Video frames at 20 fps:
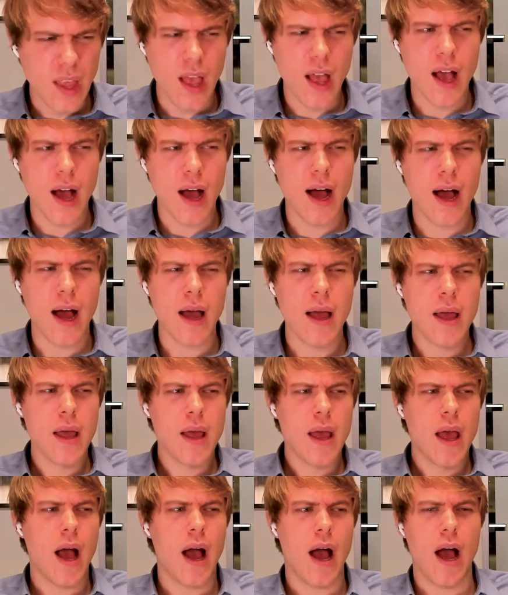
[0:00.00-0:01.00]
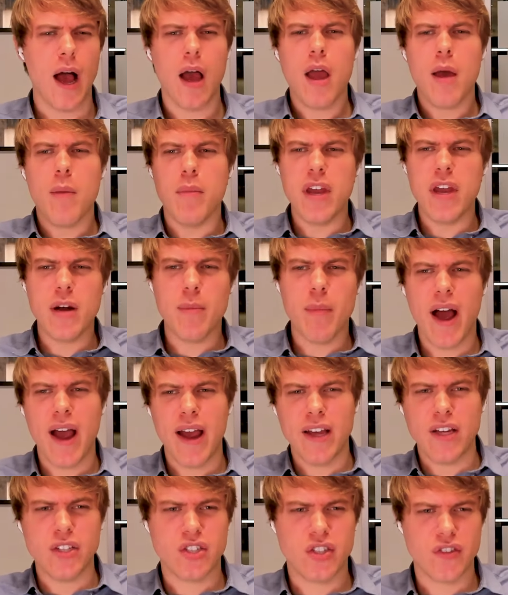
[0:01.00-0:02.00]
uh, uh,
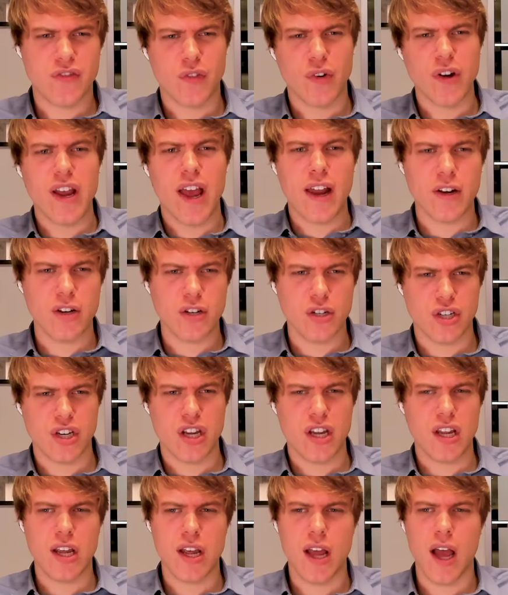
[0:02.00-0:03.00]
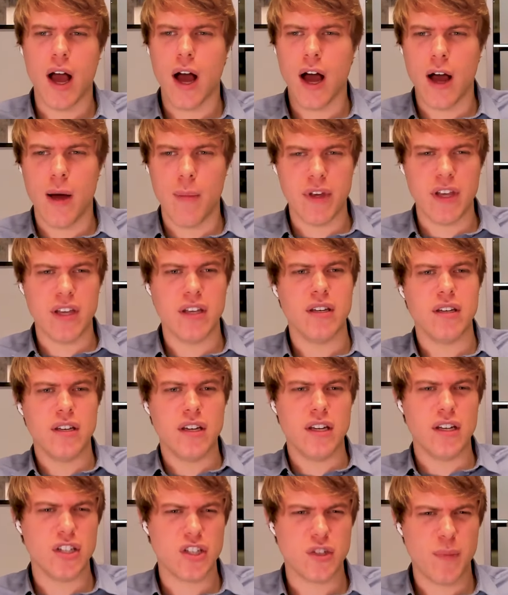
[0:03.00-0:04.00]
minimize free energy um, in
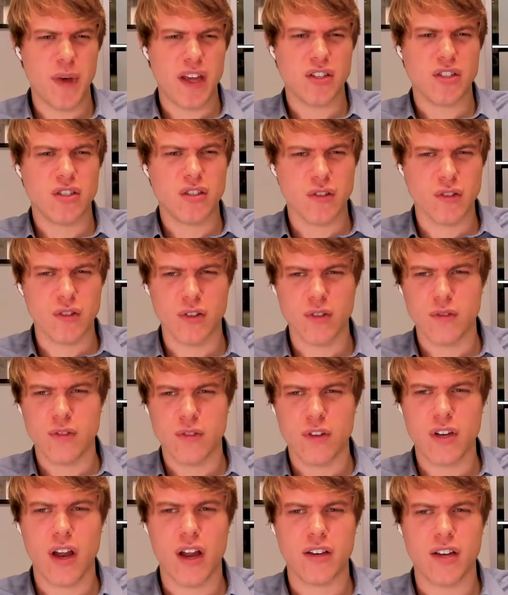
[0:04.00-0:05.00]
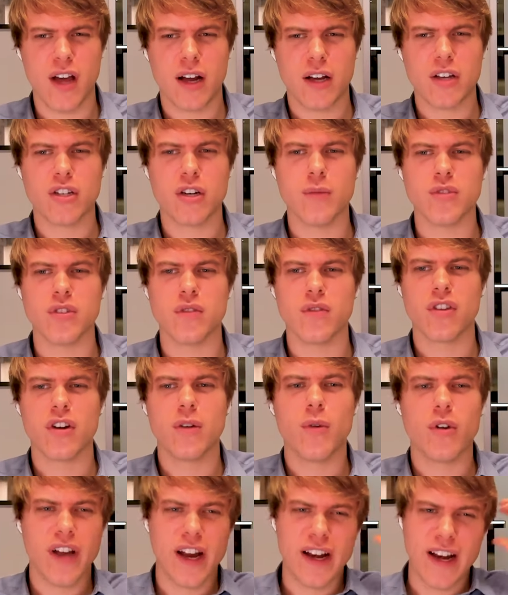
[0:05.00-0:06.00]
in space. So talk in terms of
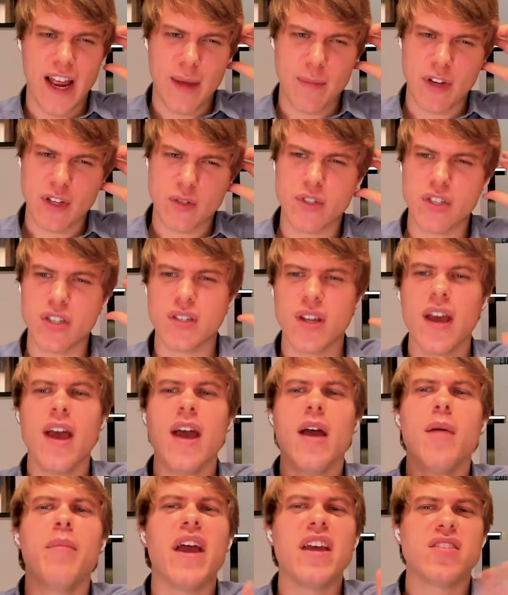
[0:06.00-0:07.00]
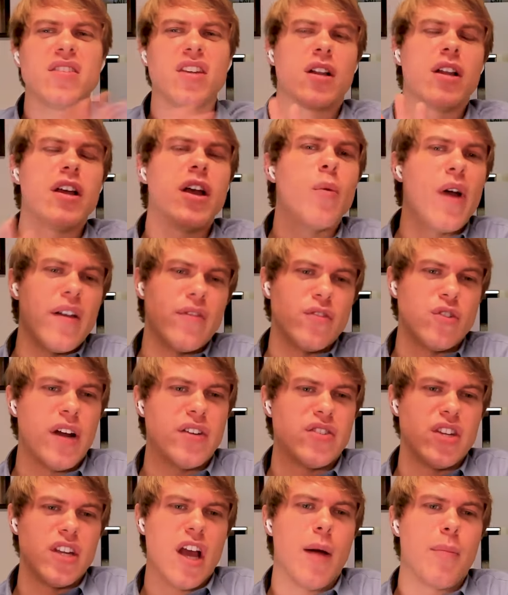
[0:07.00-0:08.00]
thermodynamics, which is basically a way of
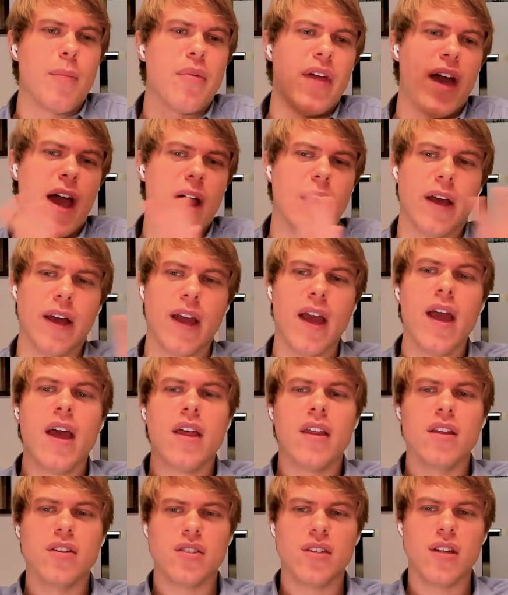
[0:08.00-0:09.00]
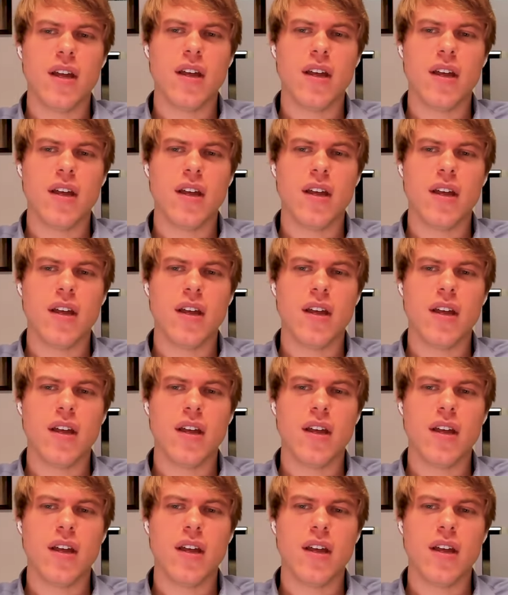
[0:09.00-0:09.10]
dressing up that like this.